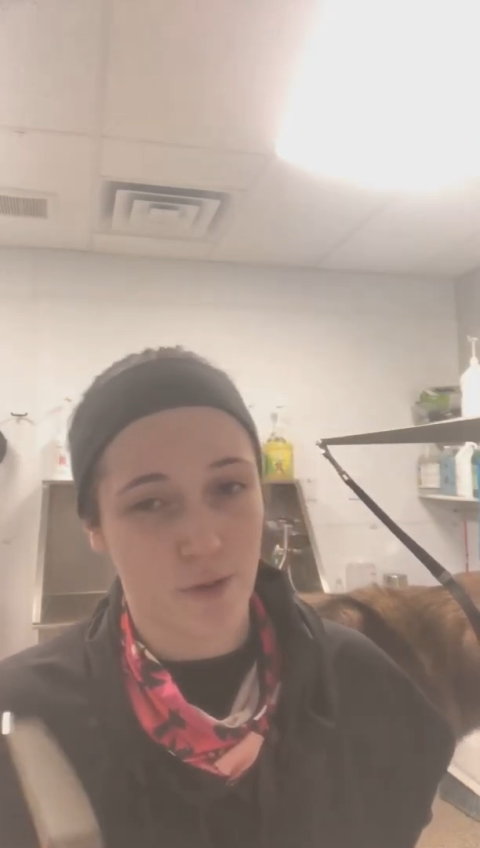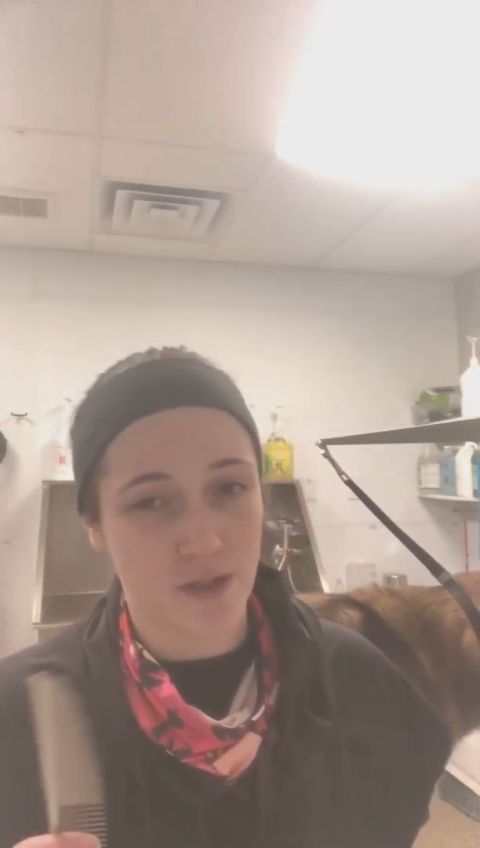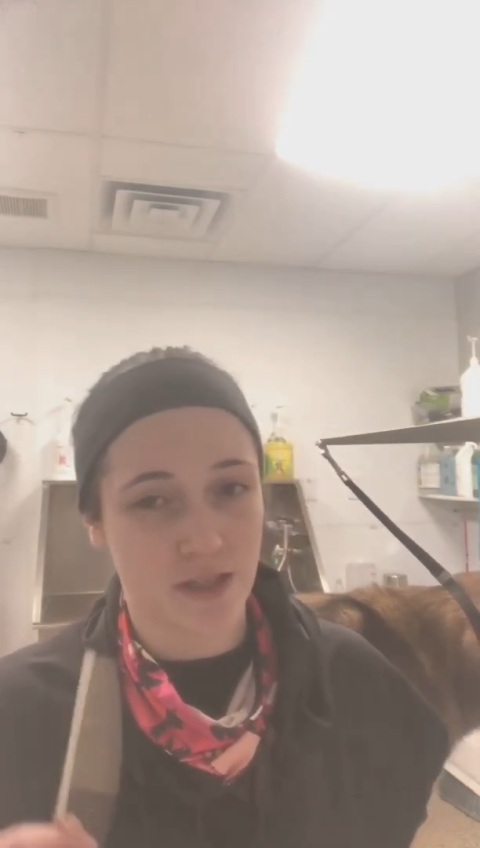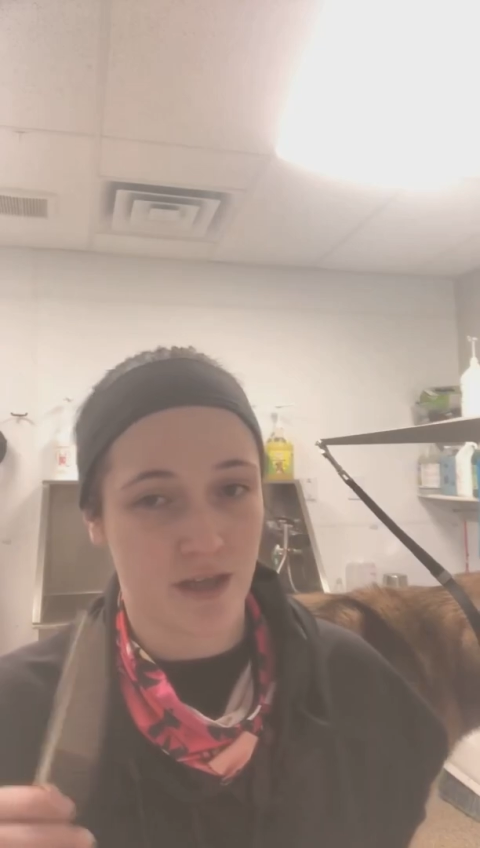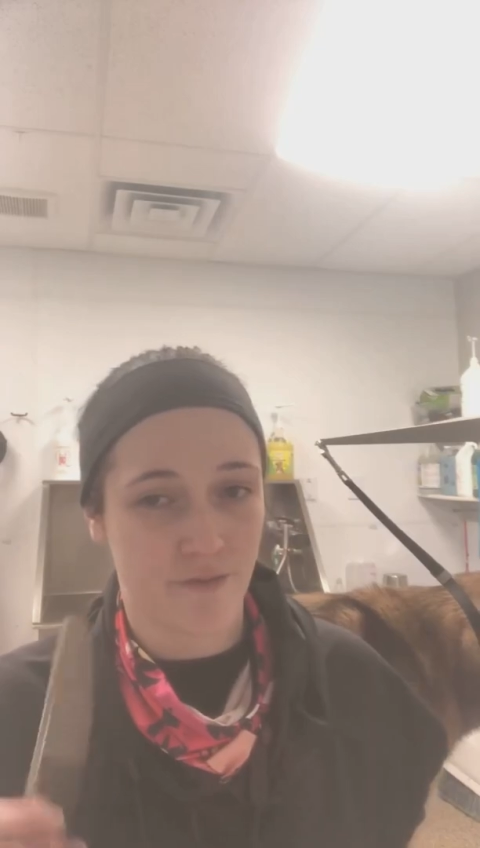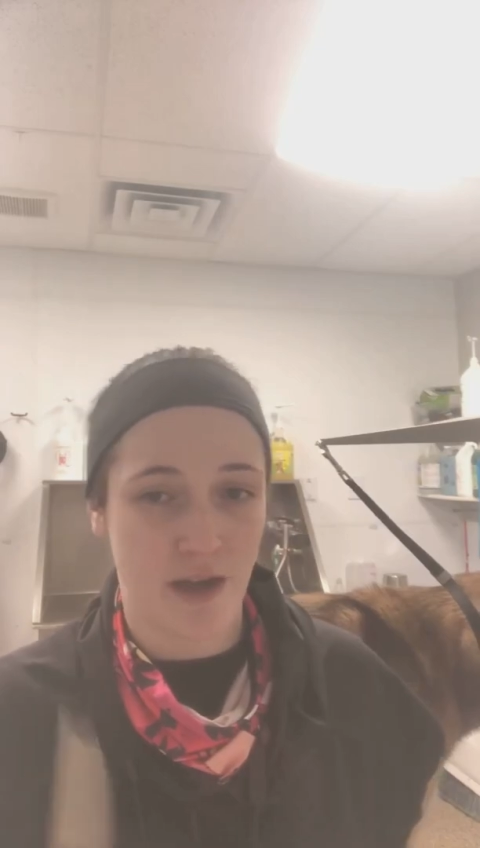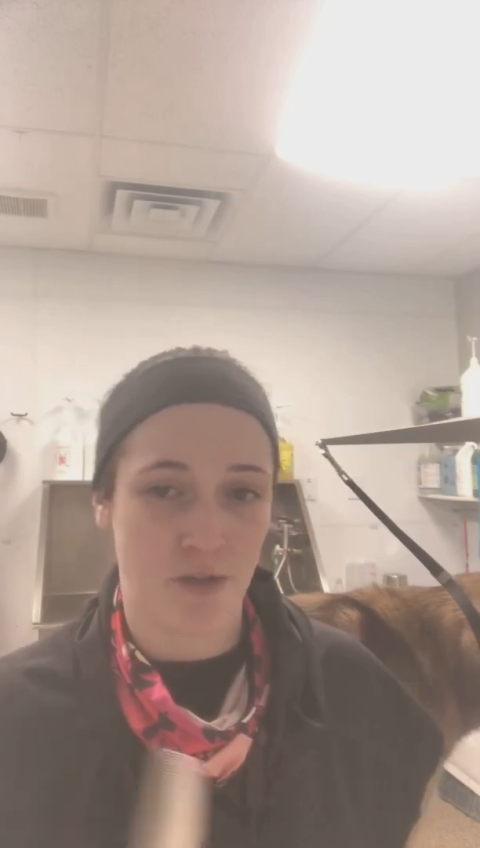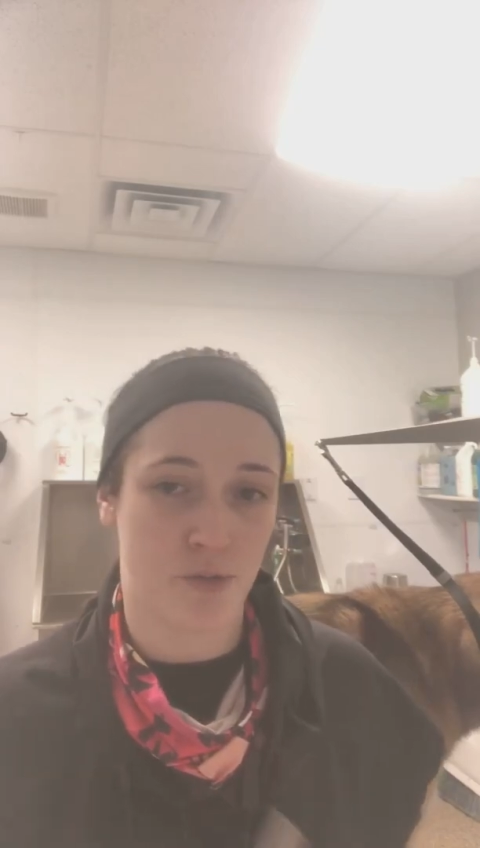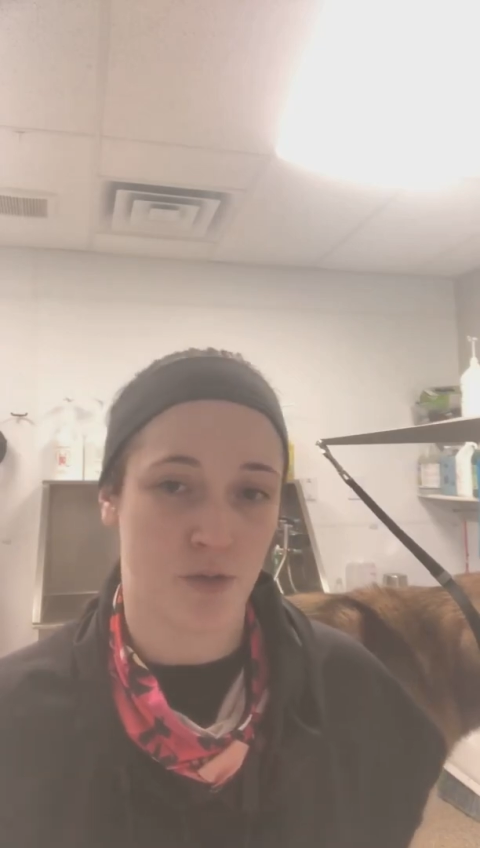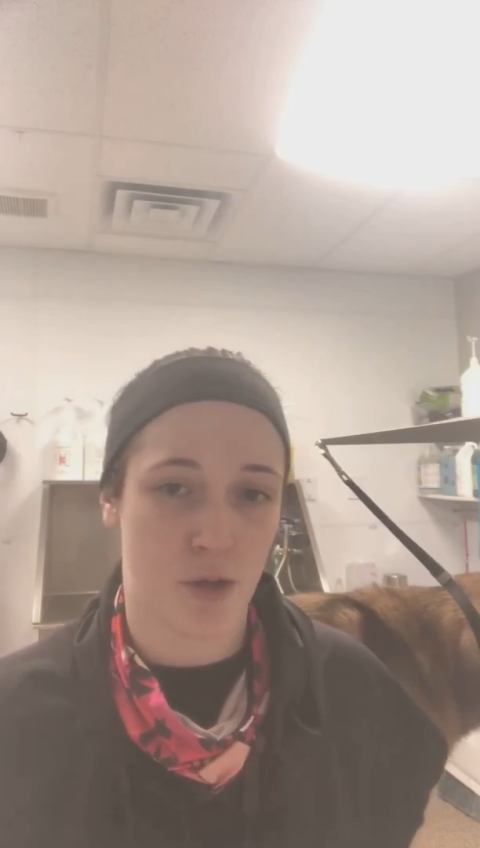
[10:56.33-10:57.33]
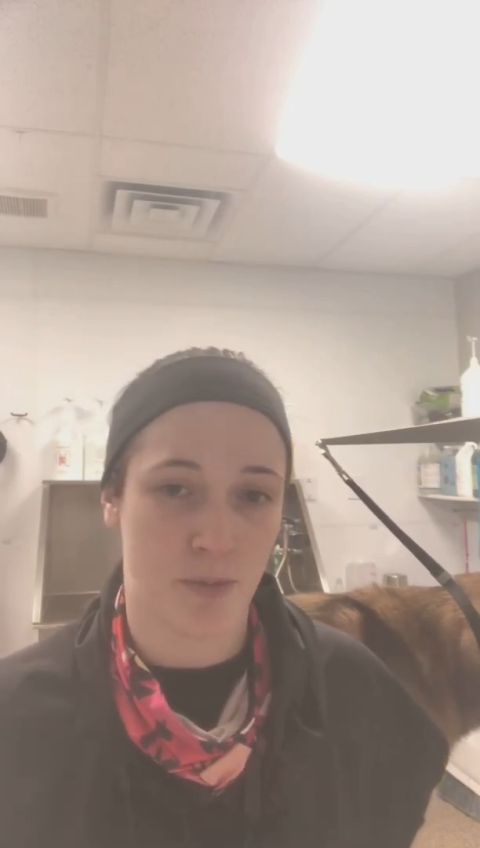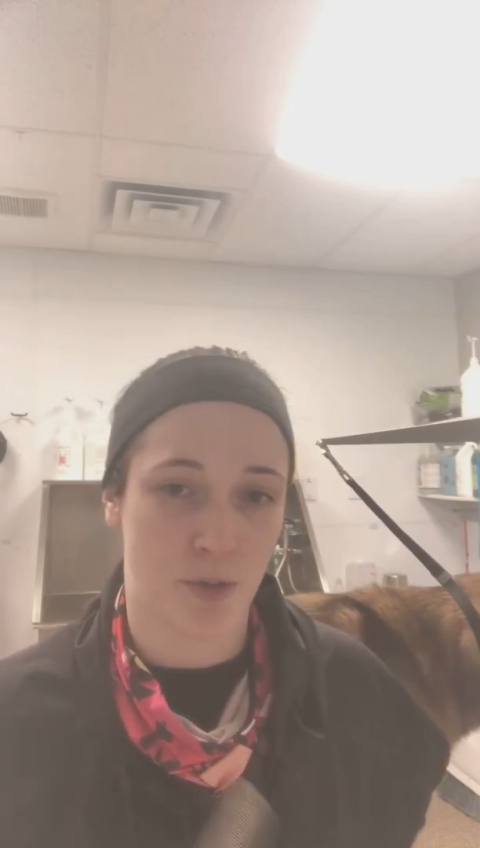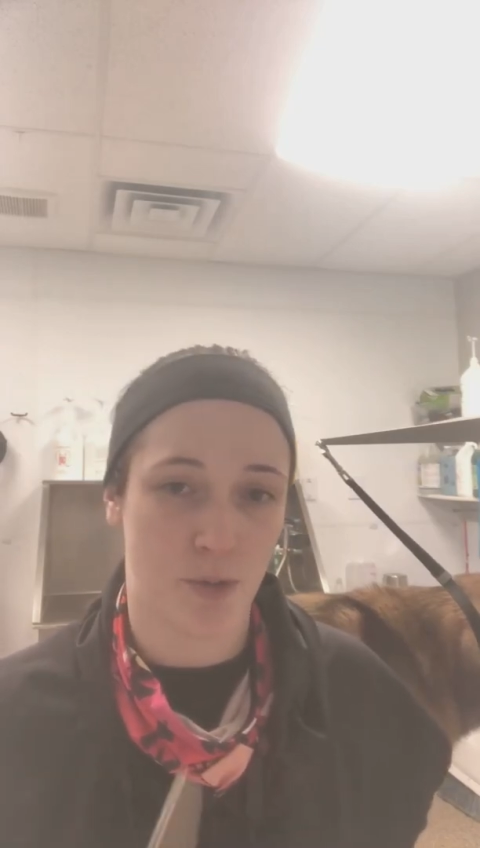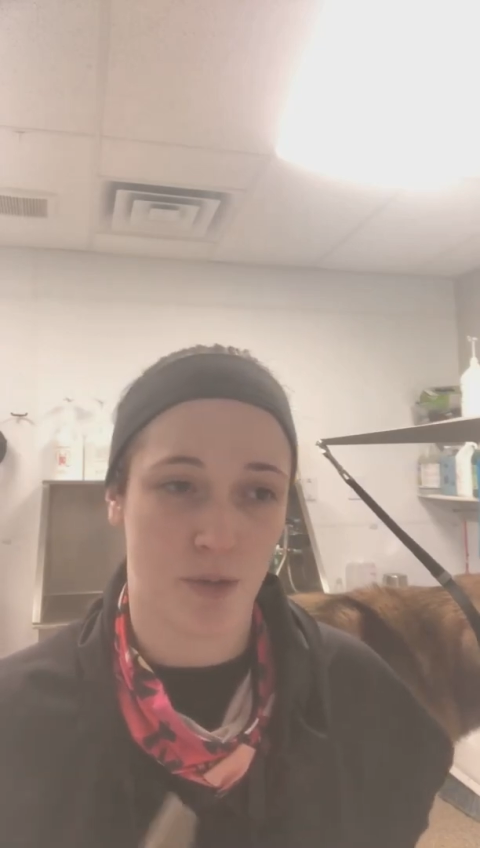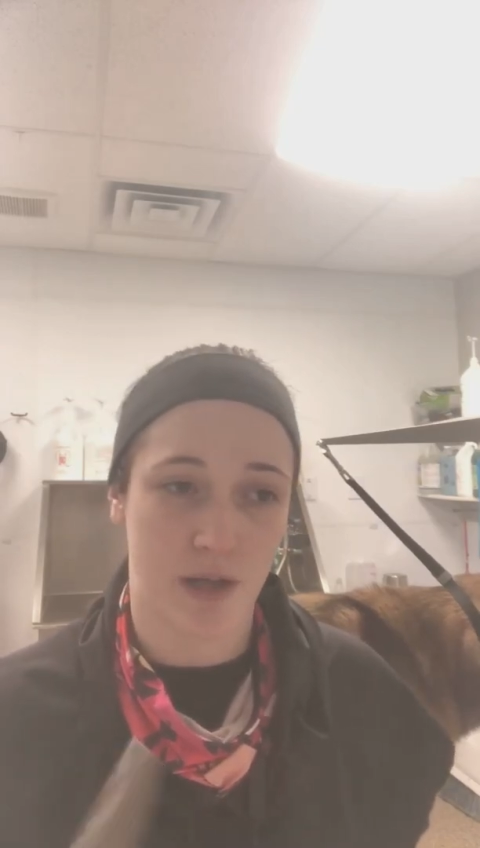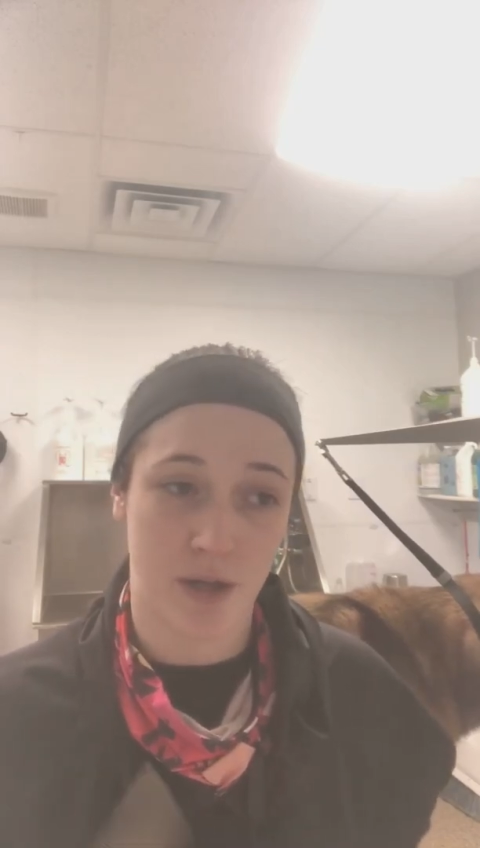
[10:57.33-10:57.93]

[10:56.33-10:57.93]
force a fine-tooth comb through a